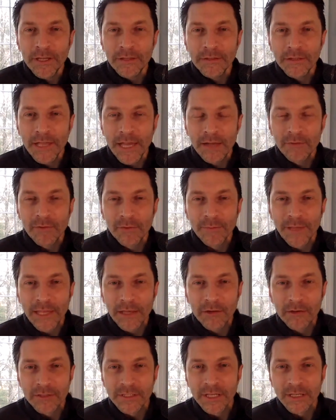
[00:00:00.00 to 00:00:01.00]
on the line from
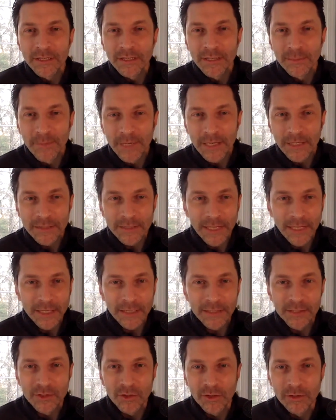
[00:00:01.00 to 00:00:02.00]
Eagles Unlimited. Dan
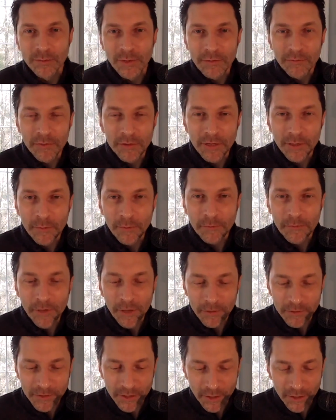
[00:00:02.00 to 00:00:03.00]
has joined me for a number of
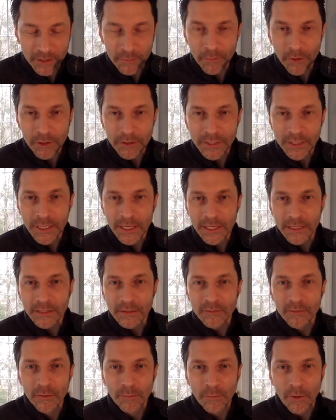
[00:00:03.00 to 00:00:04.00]
years talking Boston
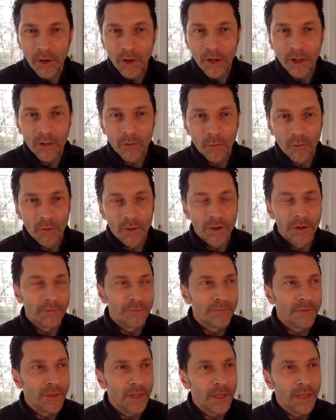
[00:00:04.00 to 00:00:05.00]
College football. One
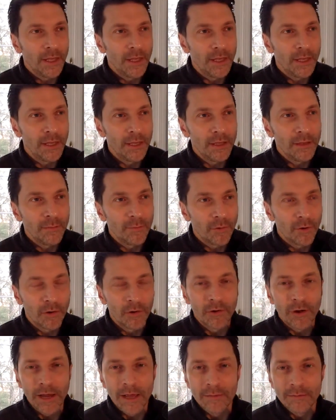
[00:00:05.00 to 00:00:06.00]
of the
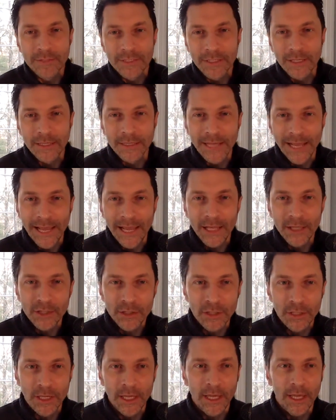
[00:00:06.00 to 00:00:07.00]
programs that
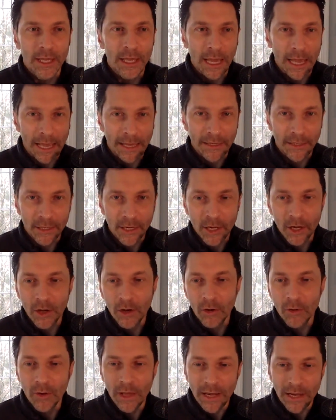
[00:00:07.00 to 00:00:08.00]
actually I
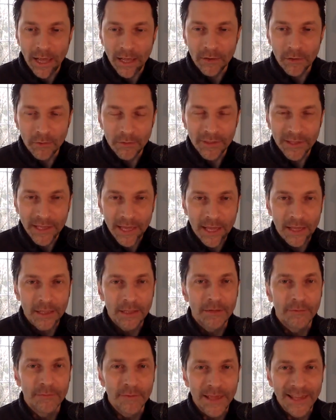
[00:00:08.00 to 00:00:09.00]
know, and I don't think
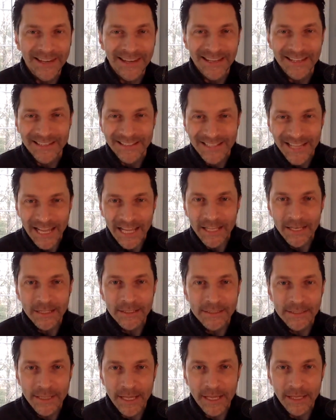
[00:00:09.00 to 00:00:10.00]
I'll offend Dan
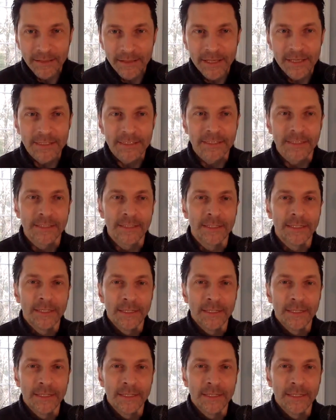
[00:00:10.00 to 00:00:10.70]
in saying this,